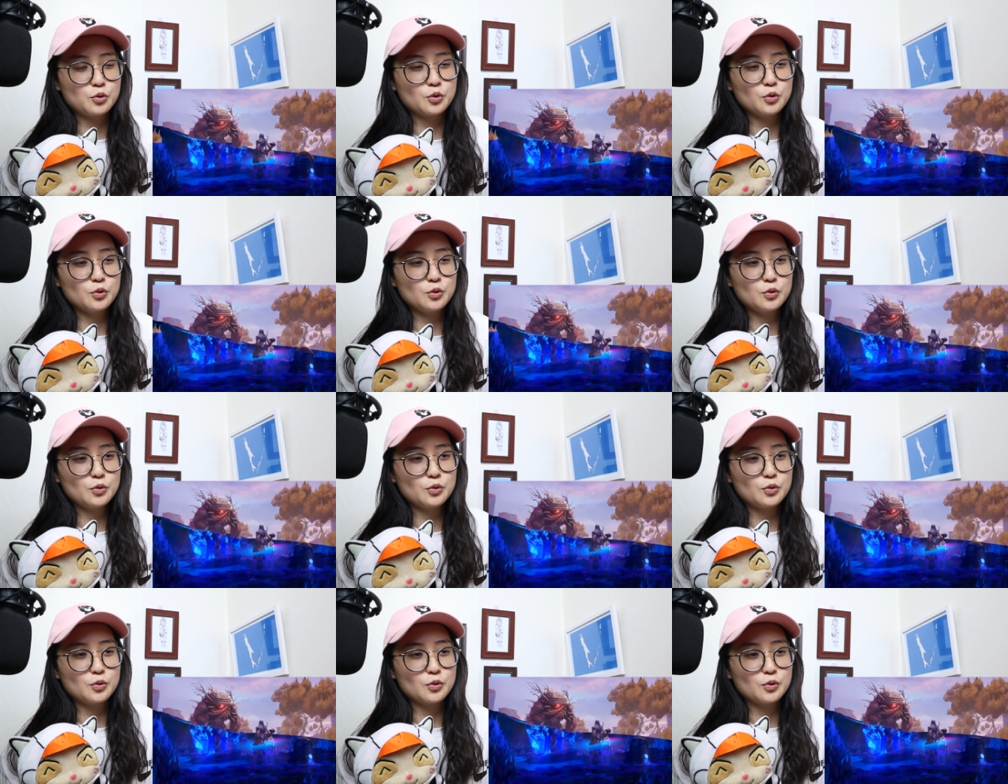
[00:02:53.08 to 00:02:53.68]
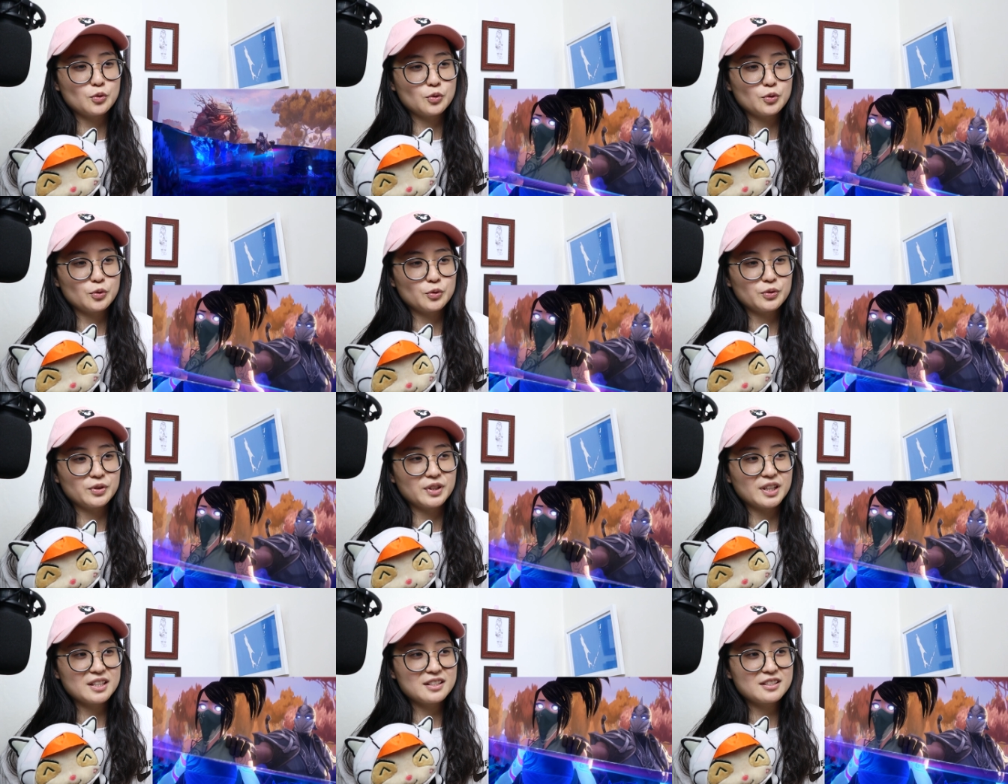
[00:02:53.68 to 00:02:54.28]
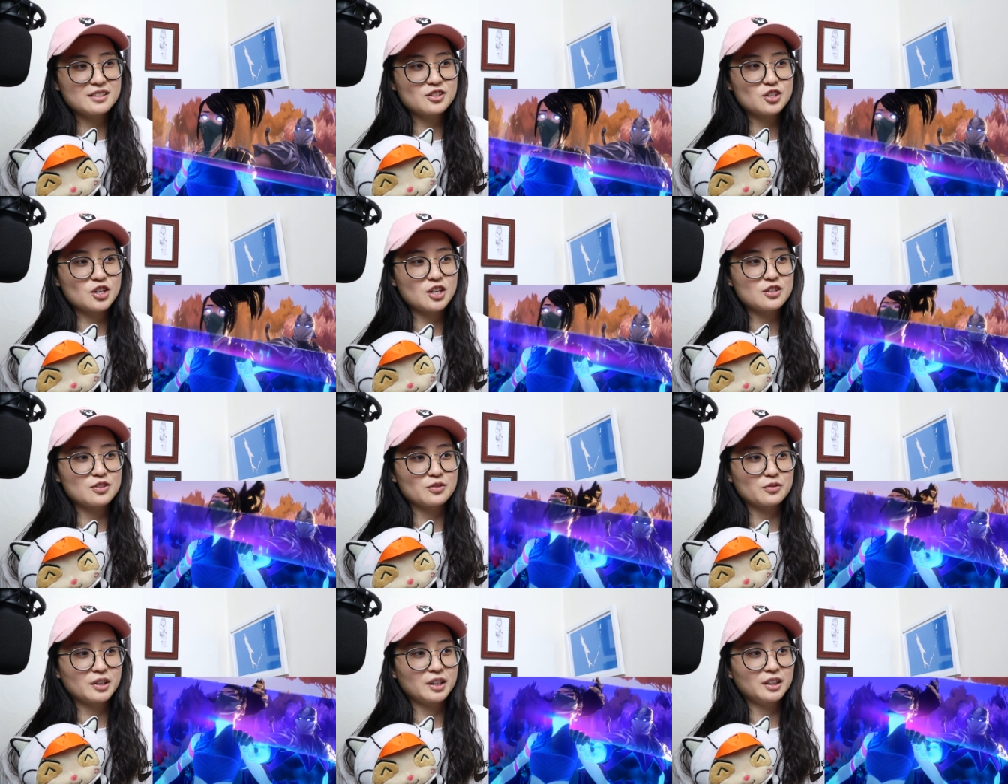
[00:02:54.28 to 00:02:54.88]
Ooh, nice
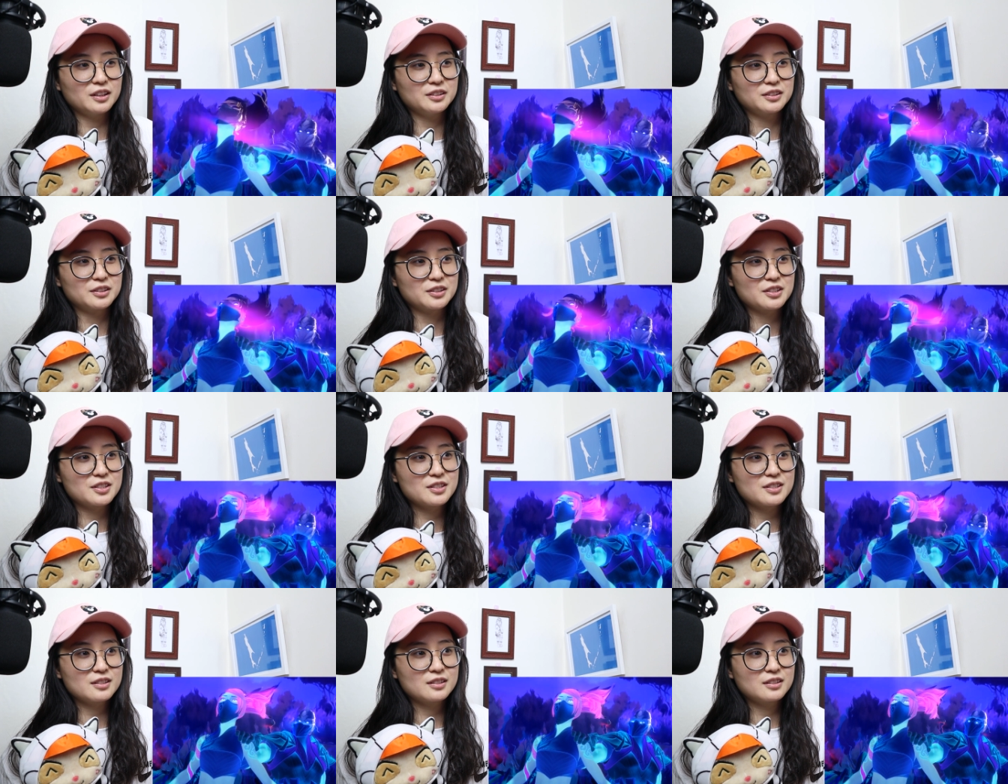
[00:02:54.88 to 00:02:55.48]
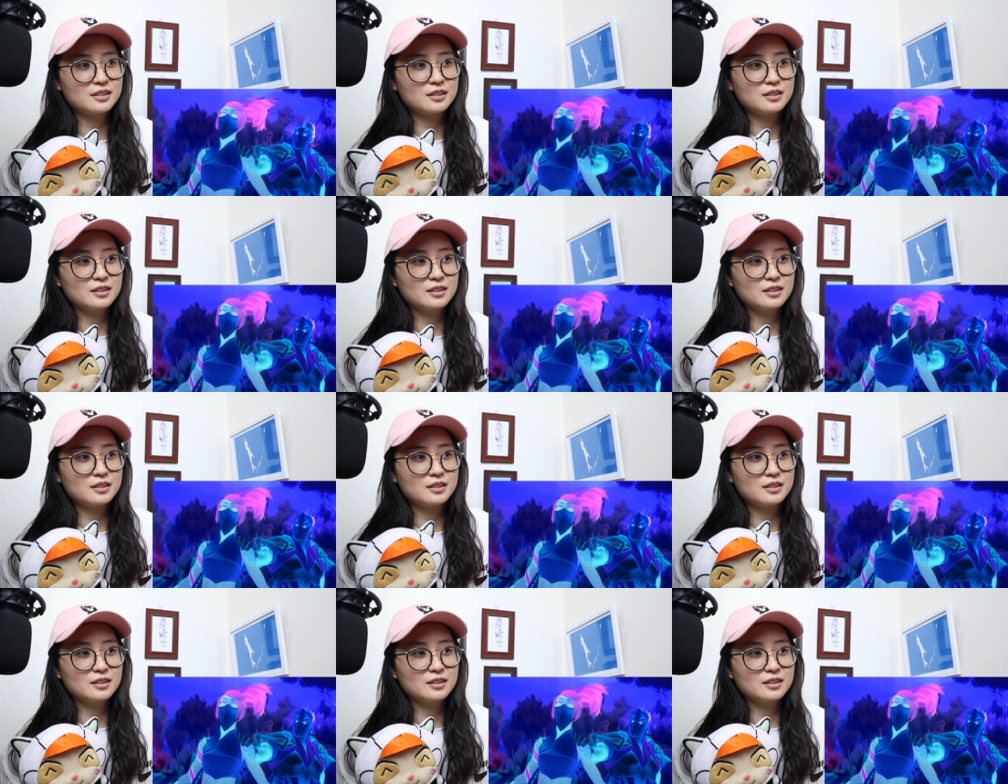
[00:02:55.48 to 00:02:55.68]
change of colors.